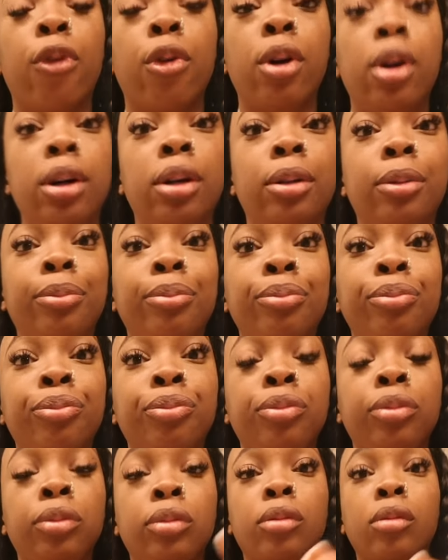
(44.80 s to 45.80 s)
from
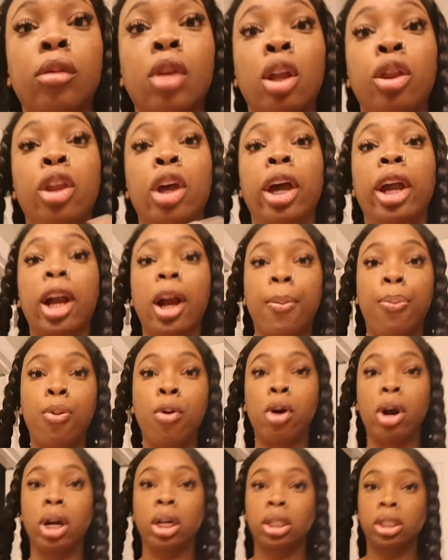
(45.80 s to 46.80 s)
the
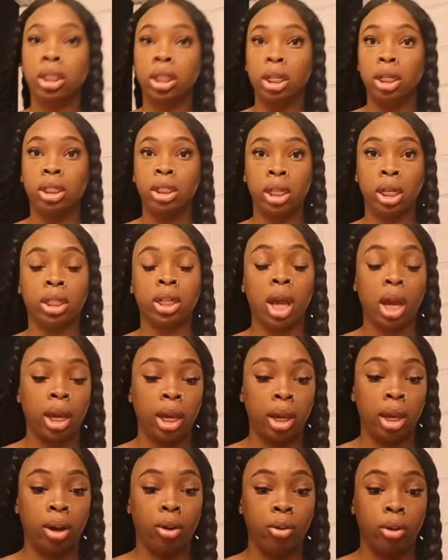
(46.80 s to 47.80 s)
airport to TikTok
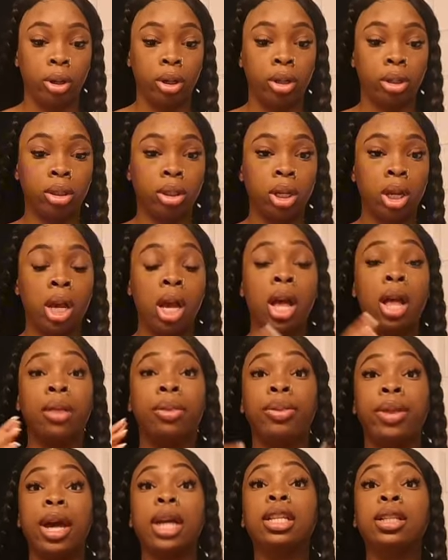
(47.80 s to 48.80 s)
headquarters.
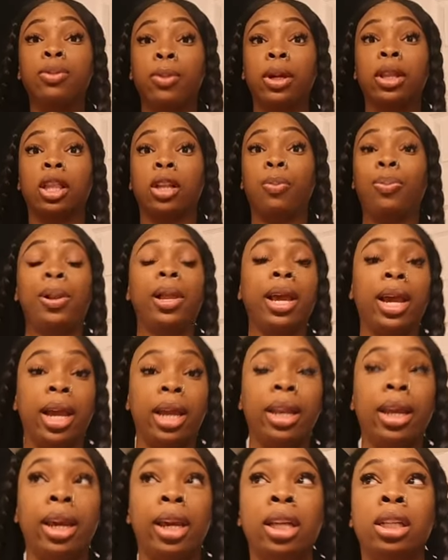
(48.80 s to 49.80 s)
That's what the
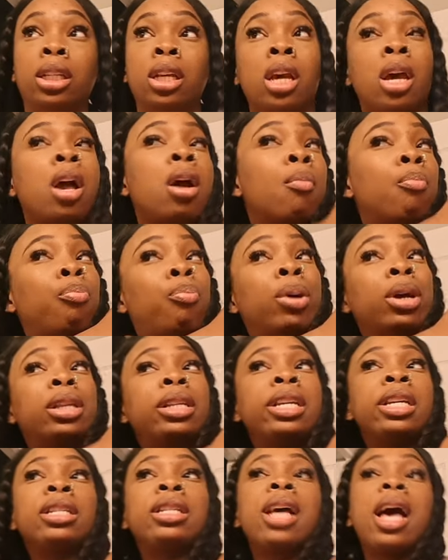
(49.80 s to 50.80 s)
plan is. But
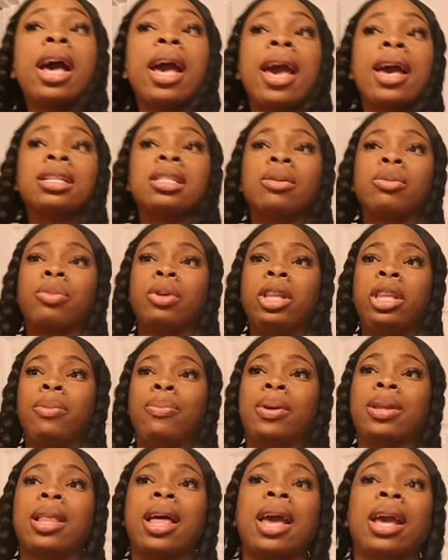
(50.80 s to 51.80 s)
TikTok hasn't really
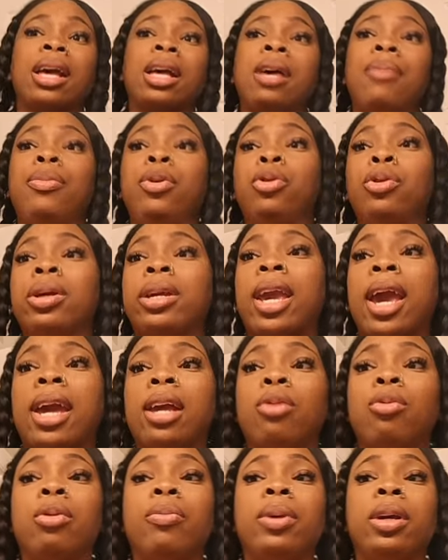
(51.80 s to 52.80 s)
been like
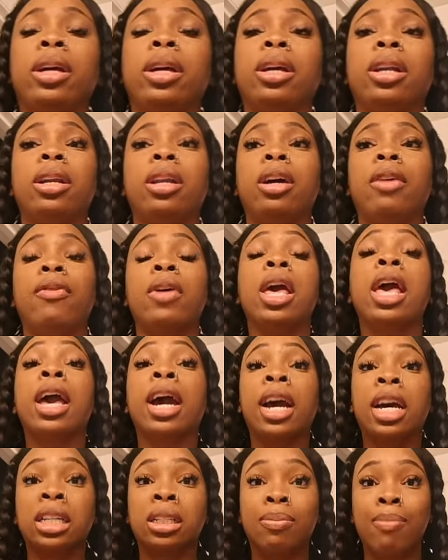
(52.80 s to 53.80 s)
communicating with me good enough
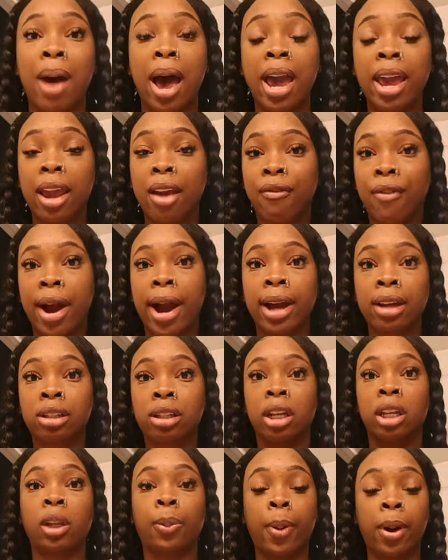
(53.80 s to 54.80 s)
because my
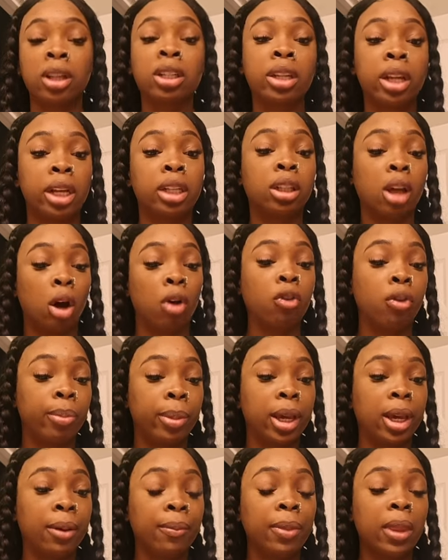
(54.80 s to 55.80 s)
advisor, like the person that is over
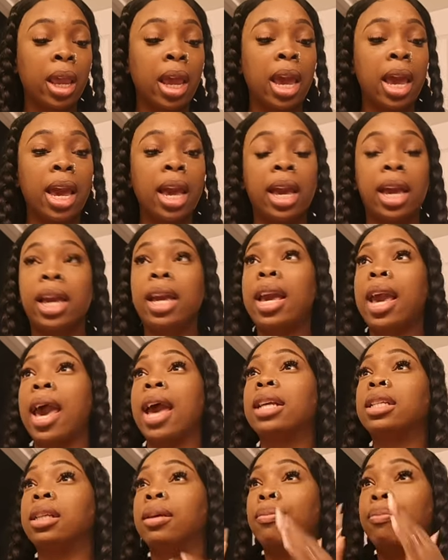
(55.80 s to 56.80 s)
me, he
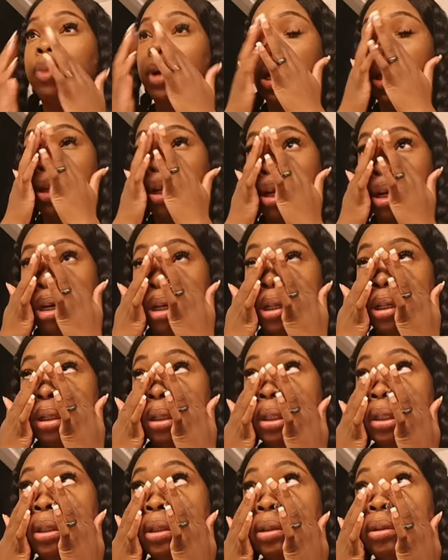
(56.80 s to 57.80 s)
hasn't been,
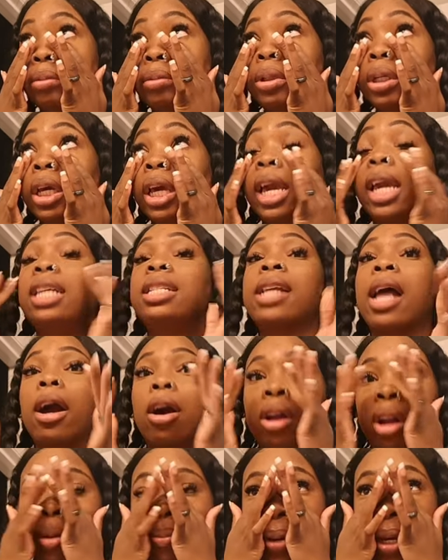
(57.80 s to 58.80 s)
um, he's not
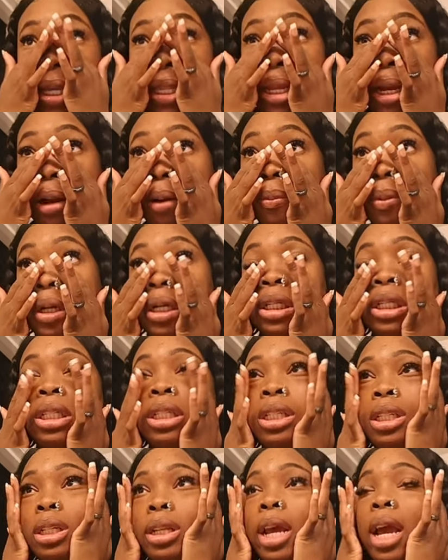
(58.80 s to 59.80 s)
going to be there because
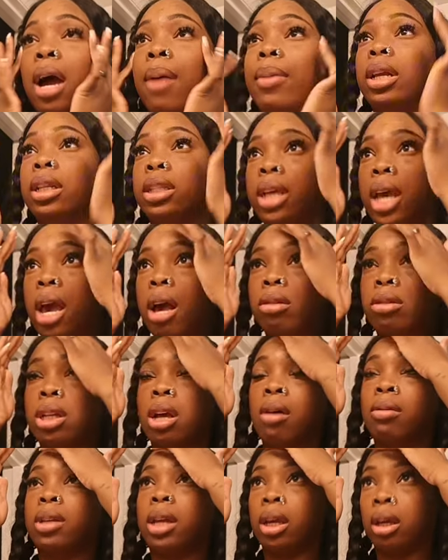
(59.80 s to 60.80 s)
this is the day in town. So
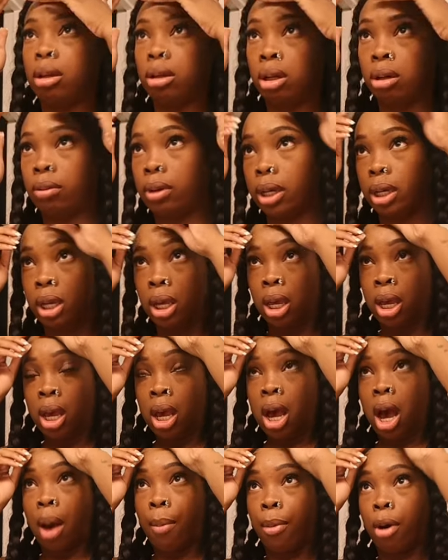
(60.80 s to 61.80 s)
I was like, you know what?
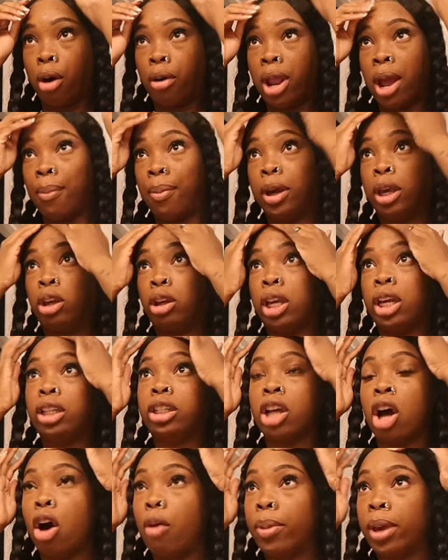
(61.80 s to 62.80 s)
I'm going to go now. But he
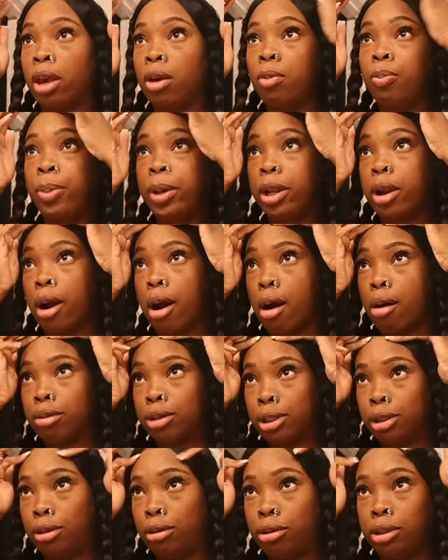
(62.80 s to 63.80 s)
told me he'd be there
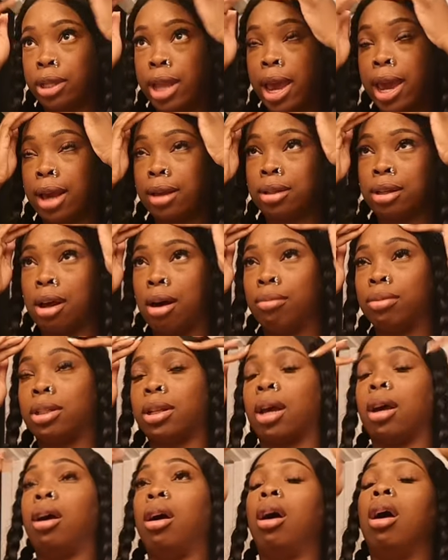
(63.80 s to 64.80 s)
on Tuesday. So I'm just
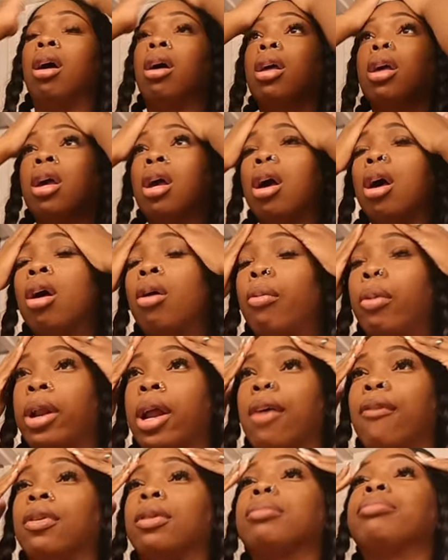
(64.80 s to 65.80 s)
like, oh,
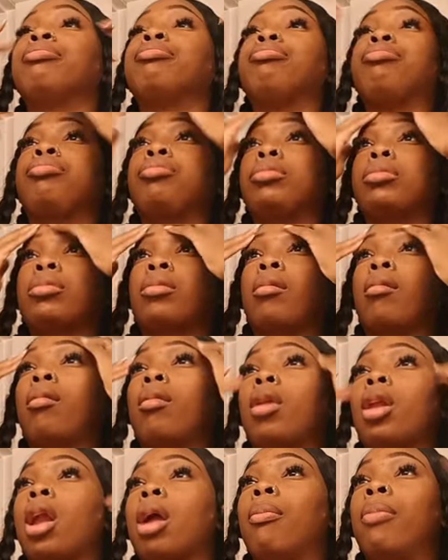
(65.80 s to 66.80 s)
whatever.
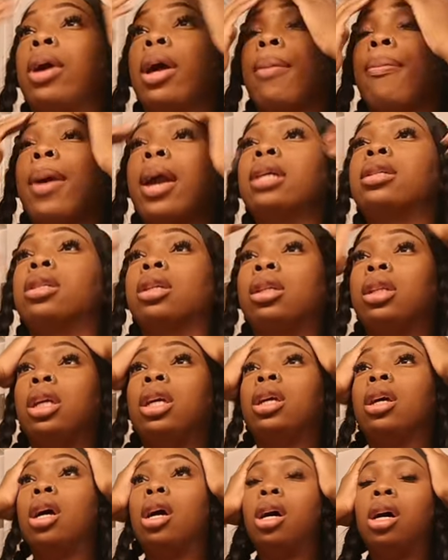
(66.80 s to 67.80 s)
But
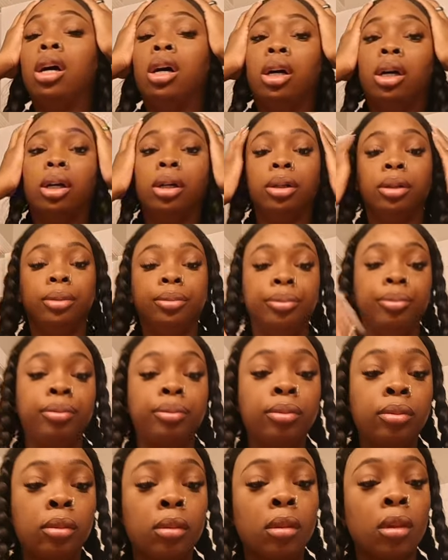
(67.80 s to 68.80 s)
basically, um,
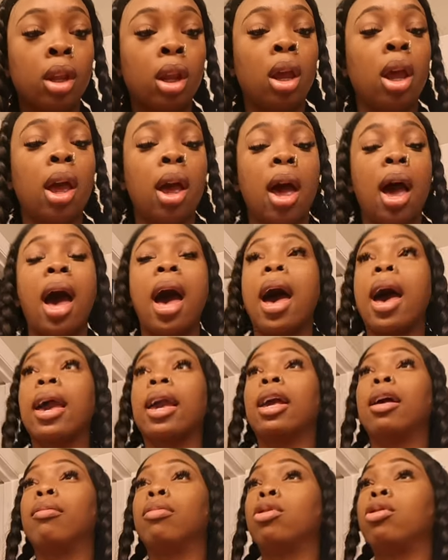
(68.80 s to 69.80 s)
I
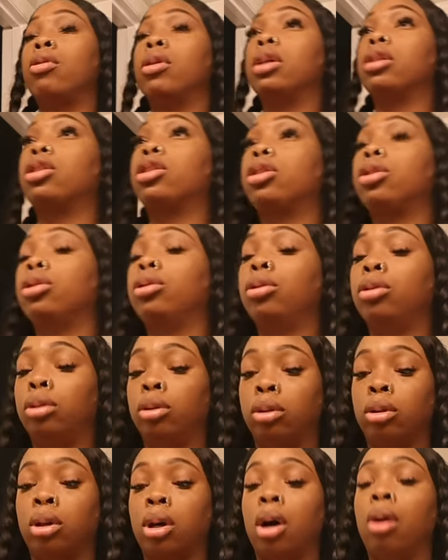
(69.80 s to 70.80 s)
am going
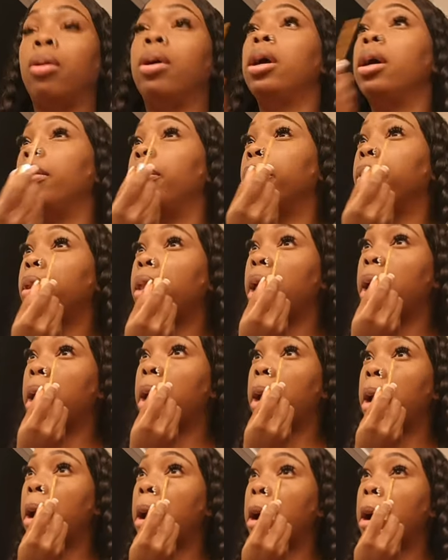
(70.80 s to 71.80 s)
to go up
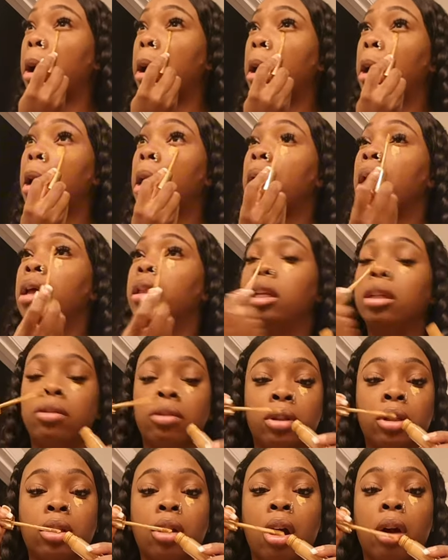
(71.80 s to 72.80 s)
there. This
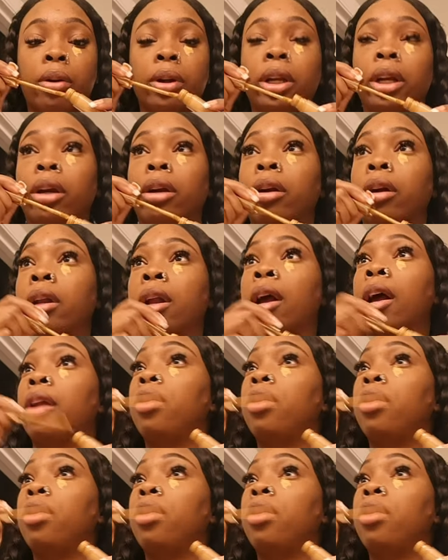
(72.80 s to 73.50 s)
was just already in here and I